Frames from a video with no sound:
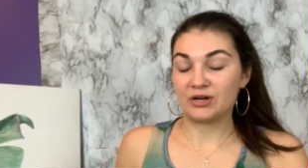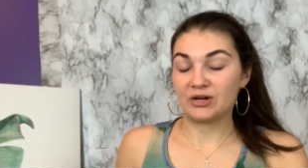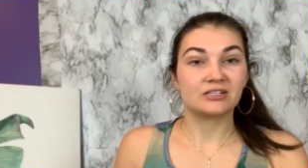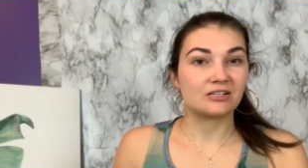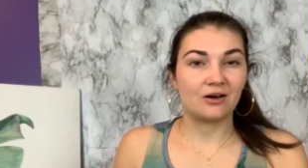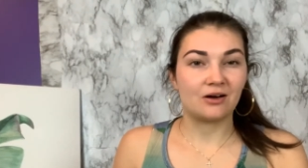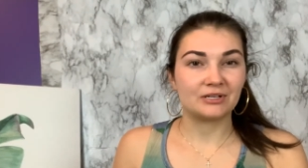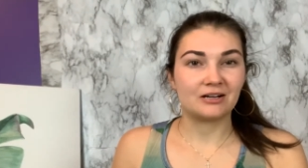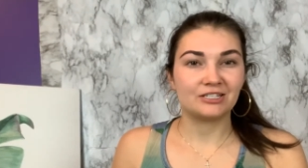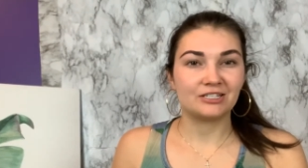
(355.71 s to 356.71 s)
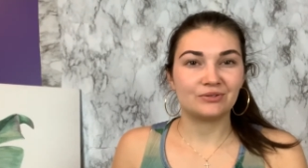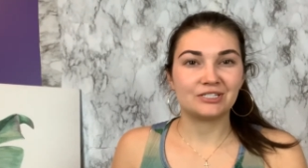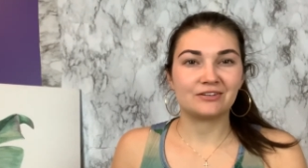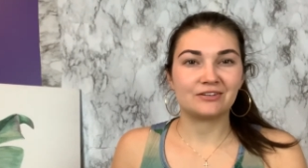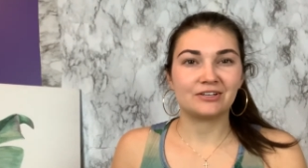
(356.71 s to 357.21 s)
bugs coming on you
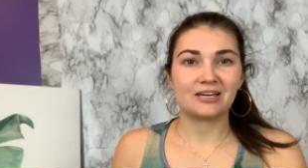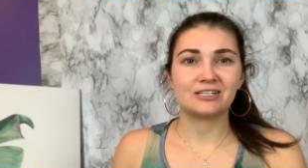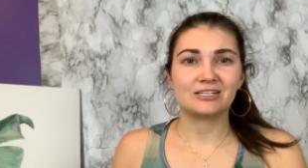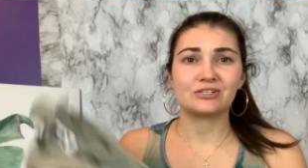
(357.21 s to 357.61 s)
and stuff like that.